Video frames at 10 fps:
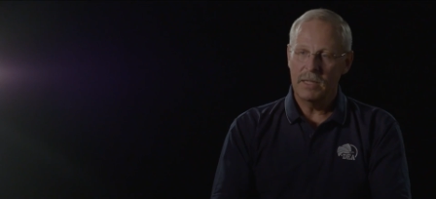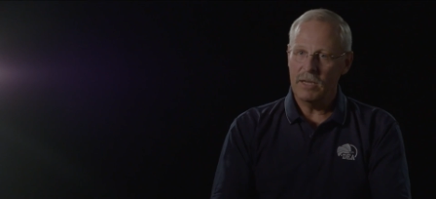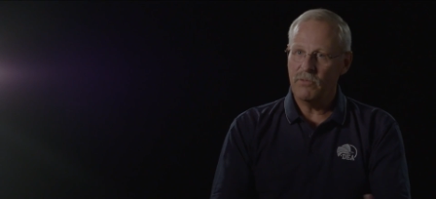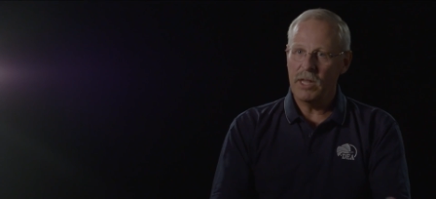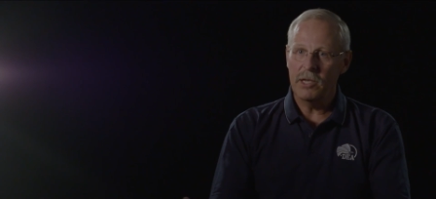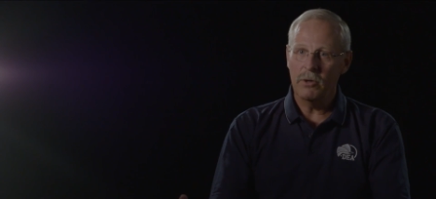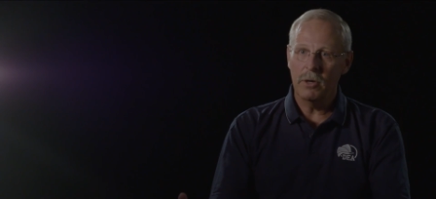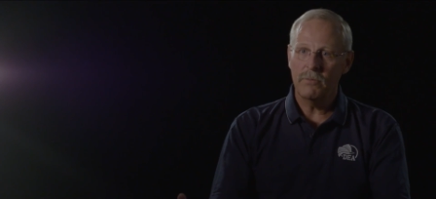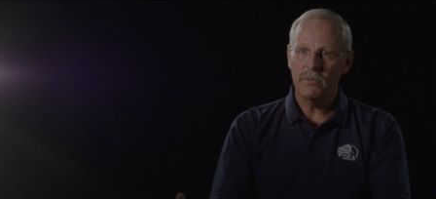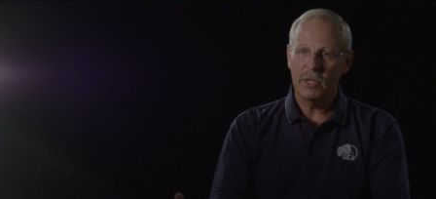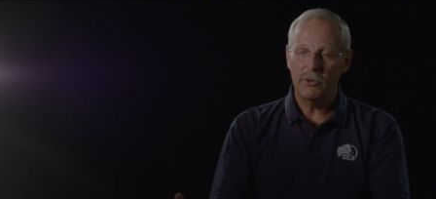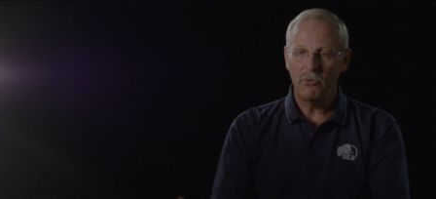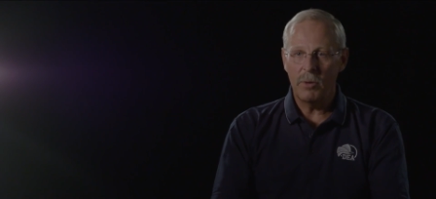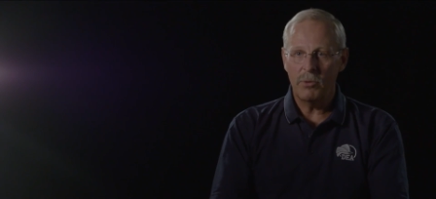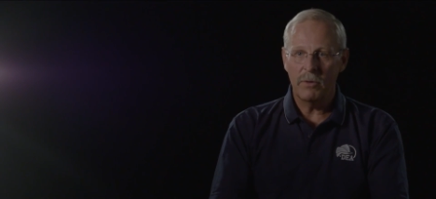They'd fly you off and they'd
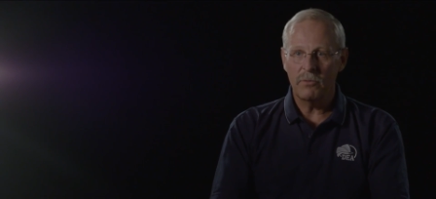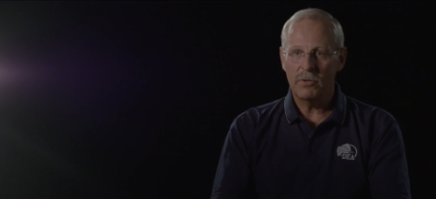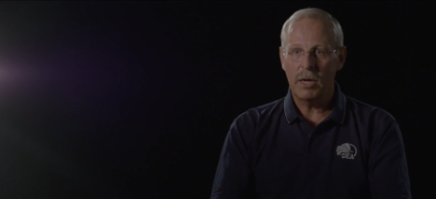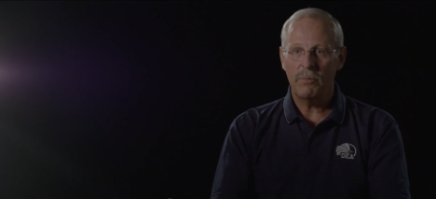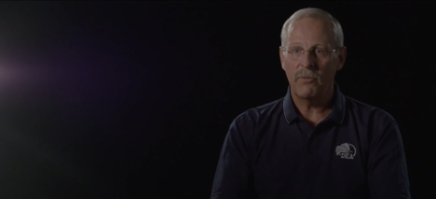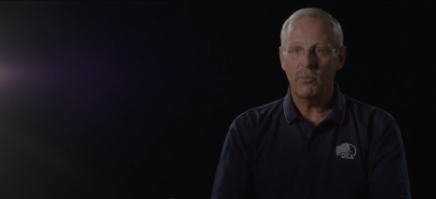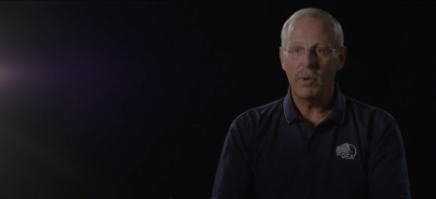drop you off on top of a